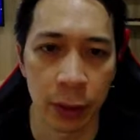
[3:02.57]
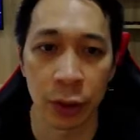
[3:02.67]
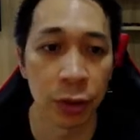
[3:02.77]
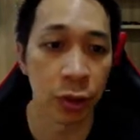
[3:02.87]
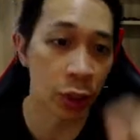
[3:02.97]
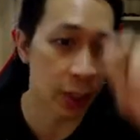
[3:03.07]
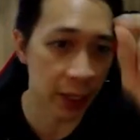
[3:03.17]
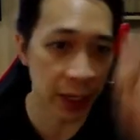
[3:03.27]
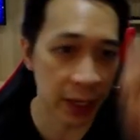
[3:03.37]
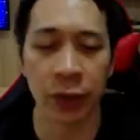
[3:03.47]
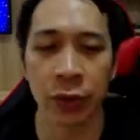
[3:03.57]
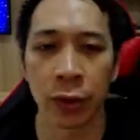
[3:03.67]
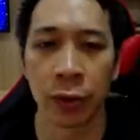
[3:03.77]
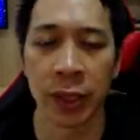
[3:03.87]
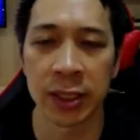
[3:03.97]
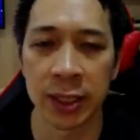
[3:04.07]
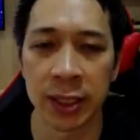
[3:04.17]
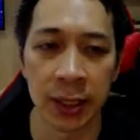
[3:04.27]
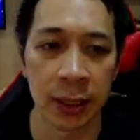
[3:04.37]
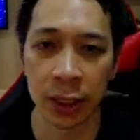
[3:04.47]
users should not have to scroll when they see
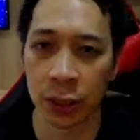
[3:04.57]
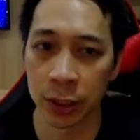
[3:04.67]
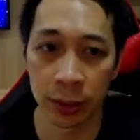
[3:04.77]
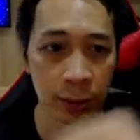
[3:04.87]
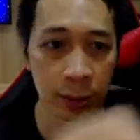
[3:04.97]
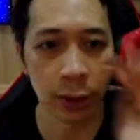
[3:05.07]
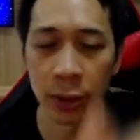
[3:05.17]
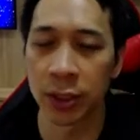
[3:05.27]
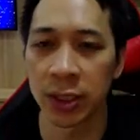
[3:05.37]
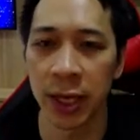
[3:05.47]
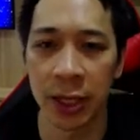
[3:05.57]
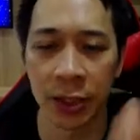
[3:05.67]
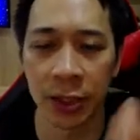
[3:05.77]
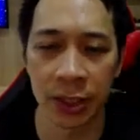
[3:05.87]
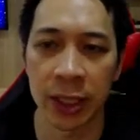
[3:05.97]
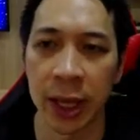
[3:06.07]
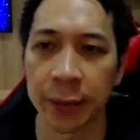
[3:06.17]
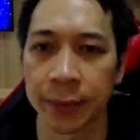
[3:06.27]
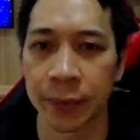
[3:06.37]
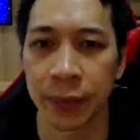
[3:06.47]
this. They should go to the site, they'll see that.
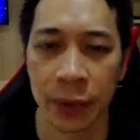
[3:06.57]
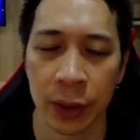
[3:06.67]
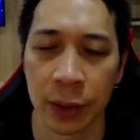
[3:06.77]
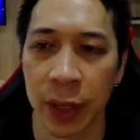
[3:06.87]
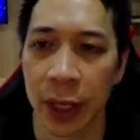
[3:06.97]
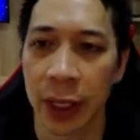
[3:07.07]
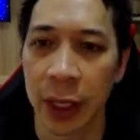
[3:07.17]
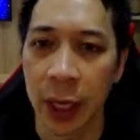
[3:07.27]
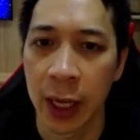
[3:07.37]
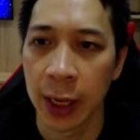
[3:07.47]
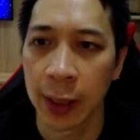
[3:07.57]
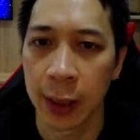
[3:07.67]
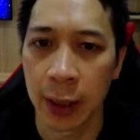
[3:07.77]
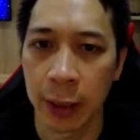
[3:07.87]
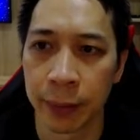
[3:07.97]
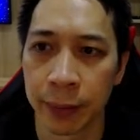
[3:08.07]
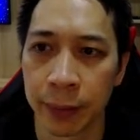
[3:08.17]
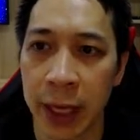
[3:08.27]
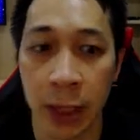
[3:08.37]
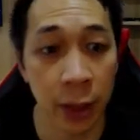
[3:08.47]
Okay. And
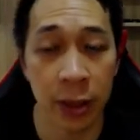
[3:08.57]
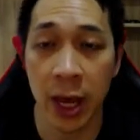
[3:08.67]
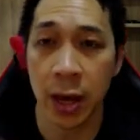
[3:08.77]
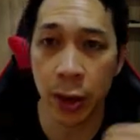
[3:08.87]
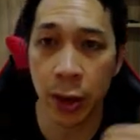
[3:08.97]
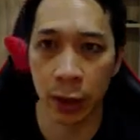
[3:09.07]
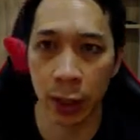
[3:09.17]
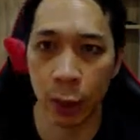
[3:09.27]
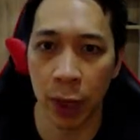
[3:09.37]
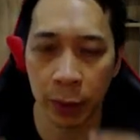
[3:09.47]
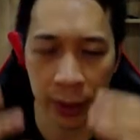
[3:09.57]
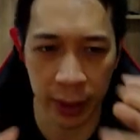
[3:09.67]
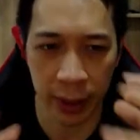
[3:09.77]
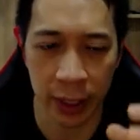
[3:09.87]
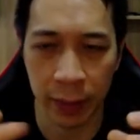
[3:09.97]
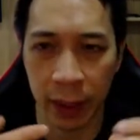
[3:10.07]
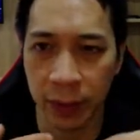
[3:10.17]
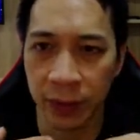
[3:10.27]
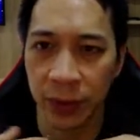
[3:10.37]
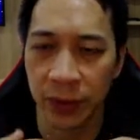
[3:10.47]
on that note, while we're talking about
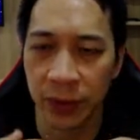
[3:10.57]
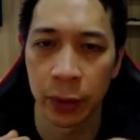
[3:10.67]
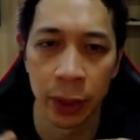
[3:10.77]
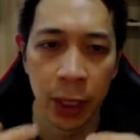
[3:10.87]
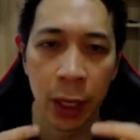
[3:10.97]
above the fold,